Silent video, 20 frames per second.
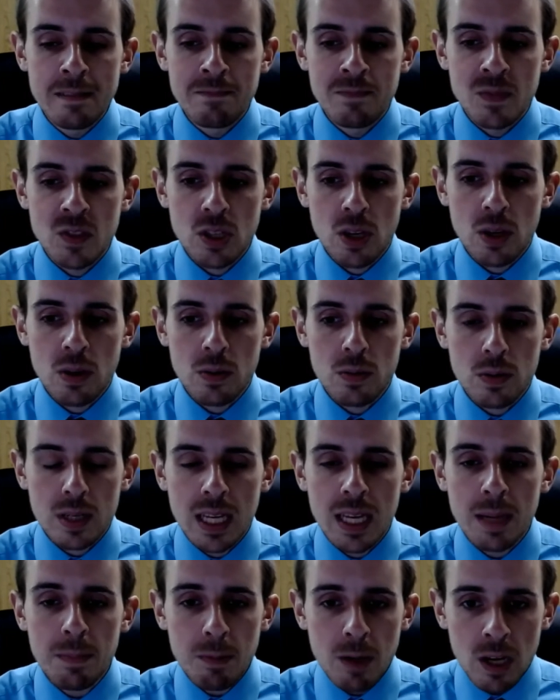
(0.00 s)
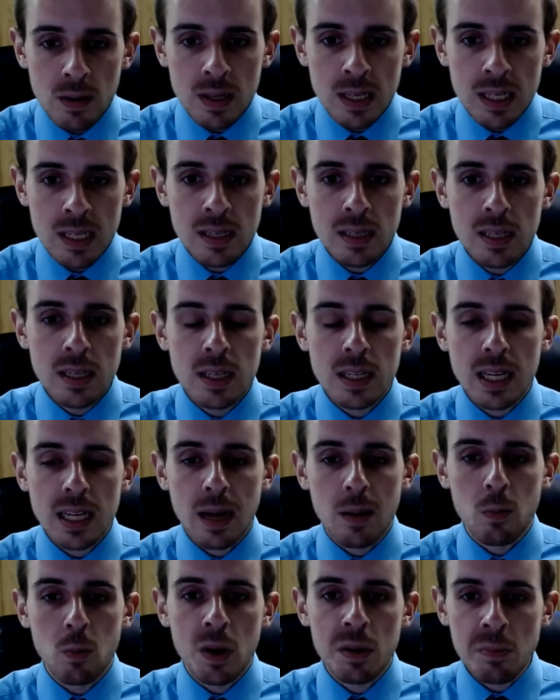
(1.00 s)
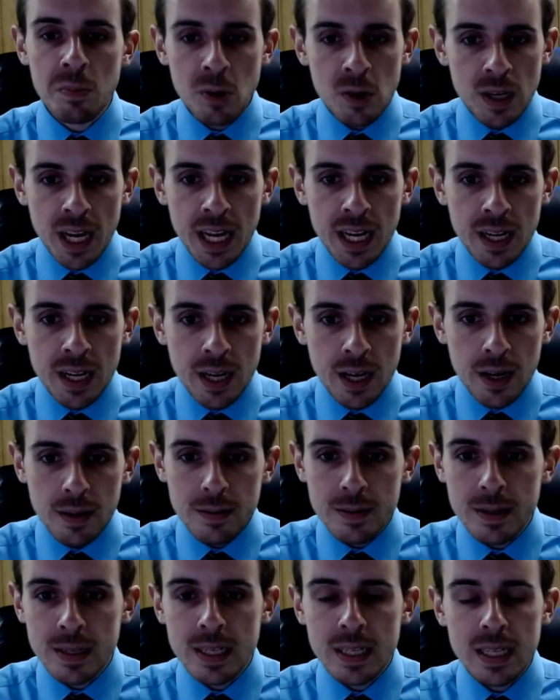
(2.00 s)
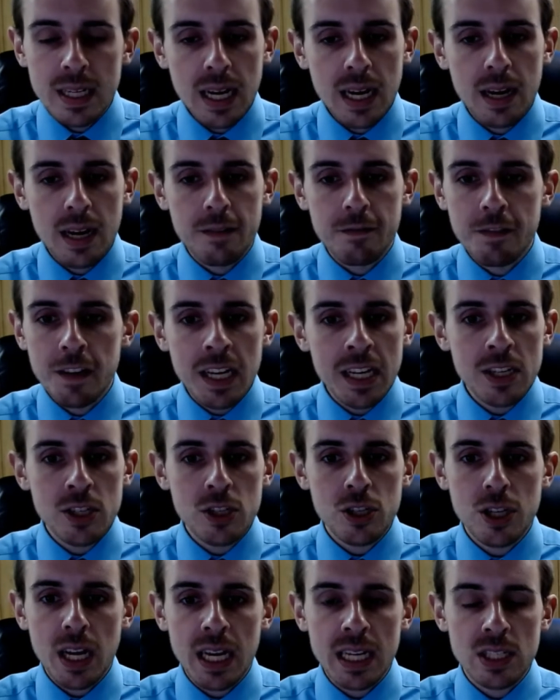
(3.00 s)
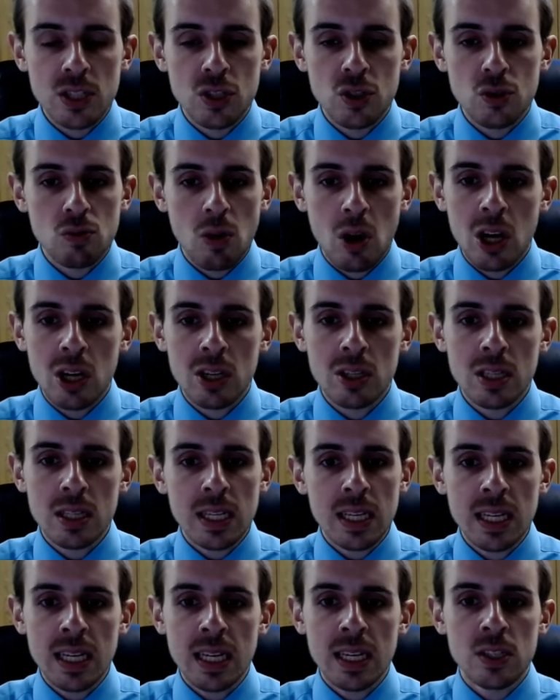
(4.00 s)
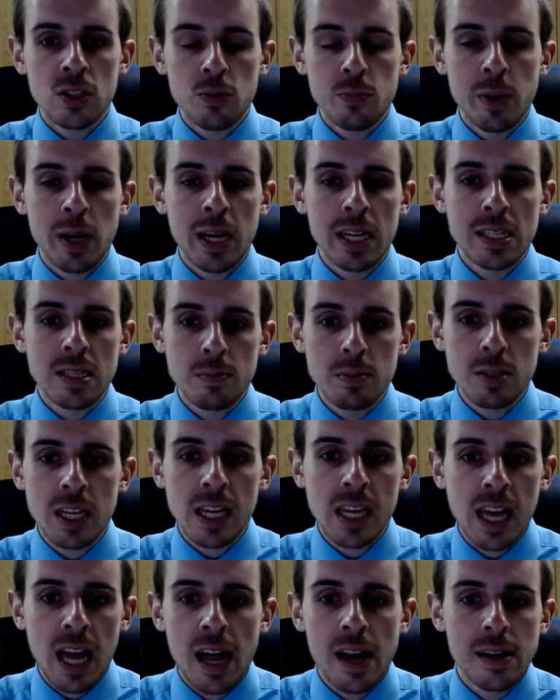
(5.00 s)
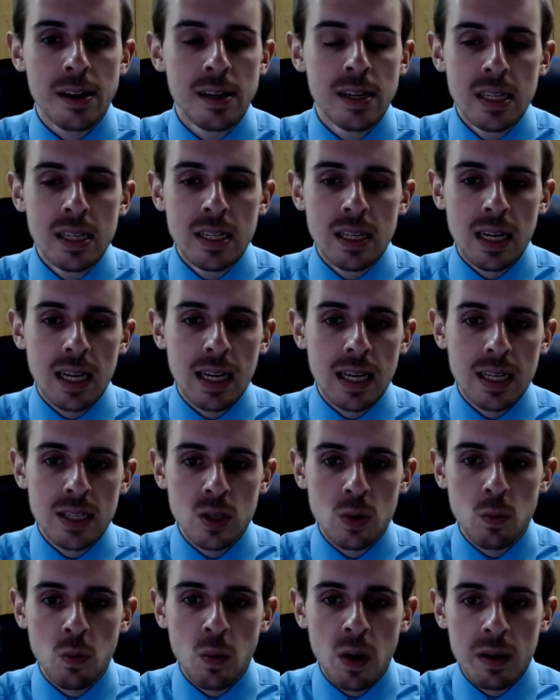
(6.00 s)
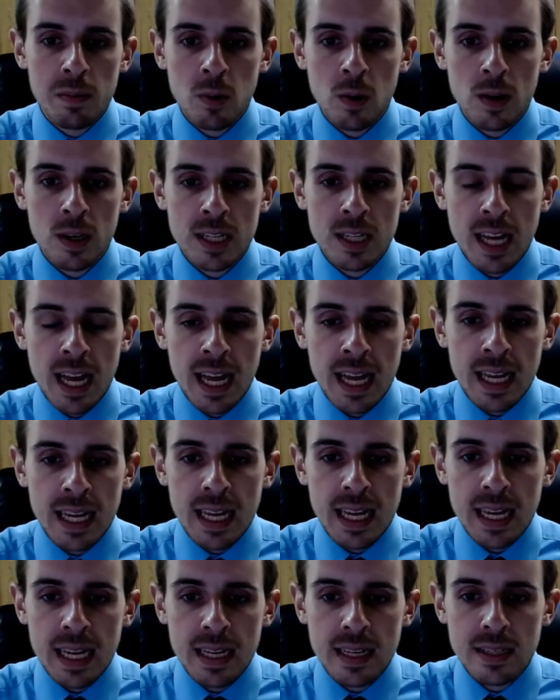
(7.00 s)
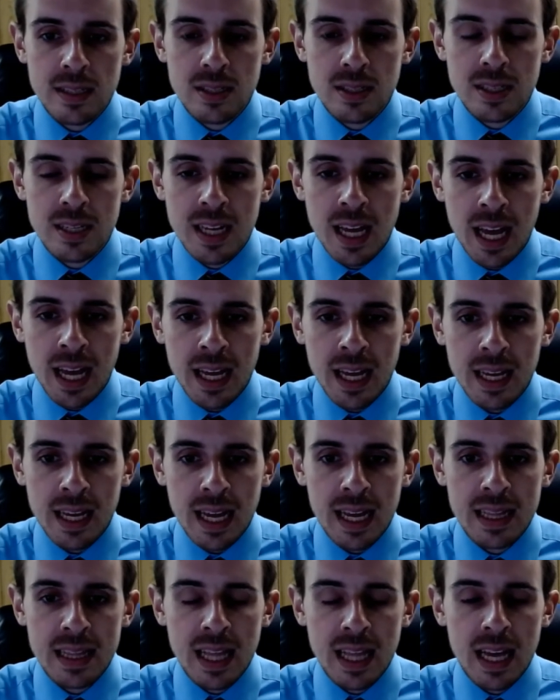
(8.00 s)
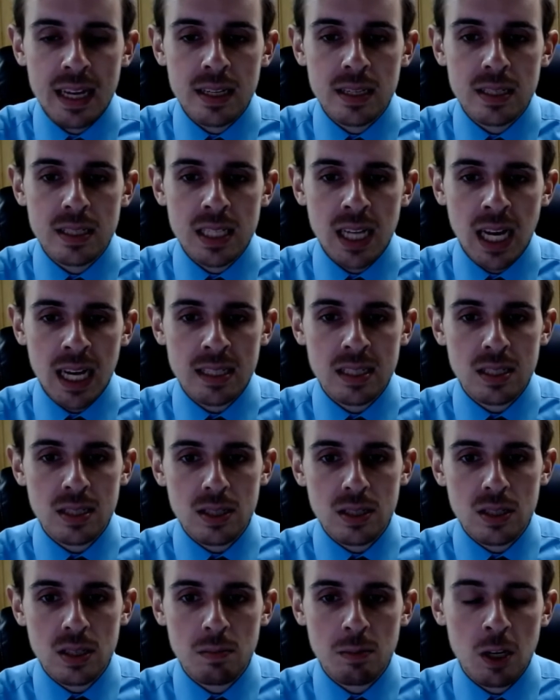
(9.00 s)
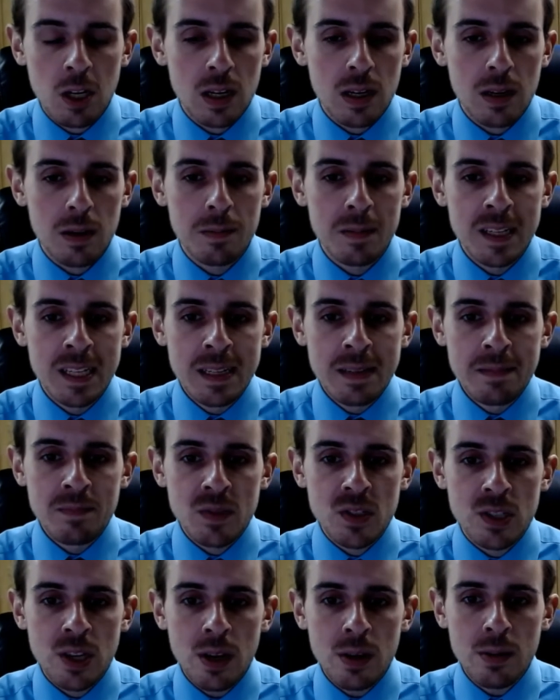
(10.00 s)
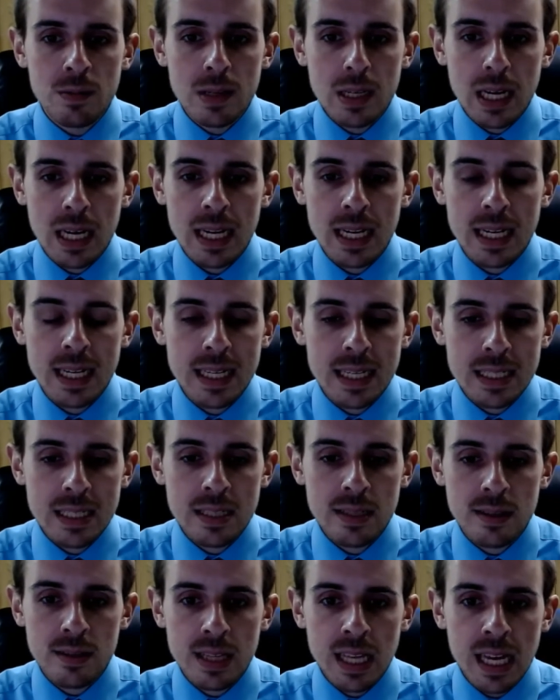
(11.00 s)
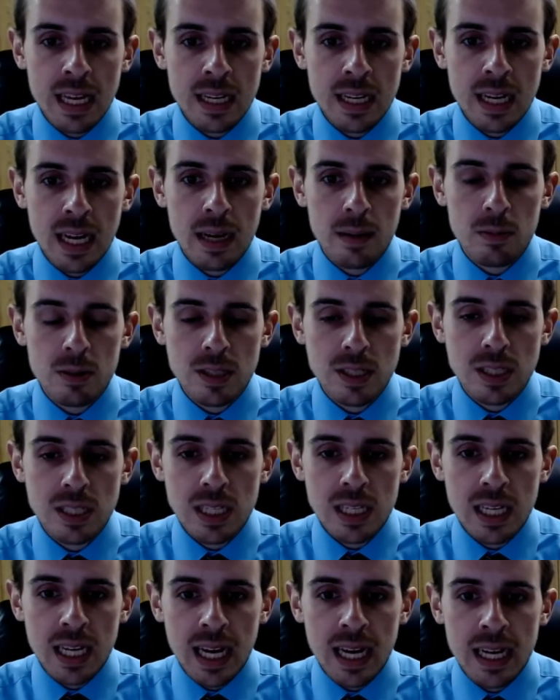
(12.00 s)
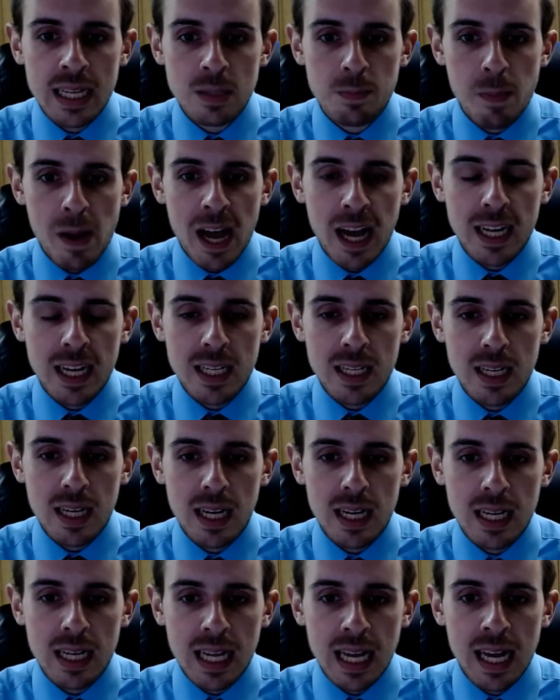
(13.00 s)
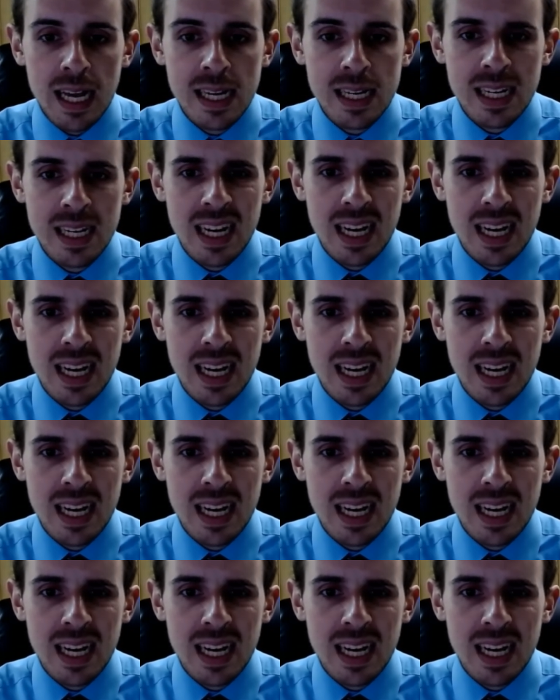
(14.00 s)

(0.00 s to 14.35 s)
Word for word: So keep going. You got one more day to go. Uh, finish as strongly as you possibly can. Uh, so one more day is today and then test tomorrow. So uh, until then, I will see you guys back again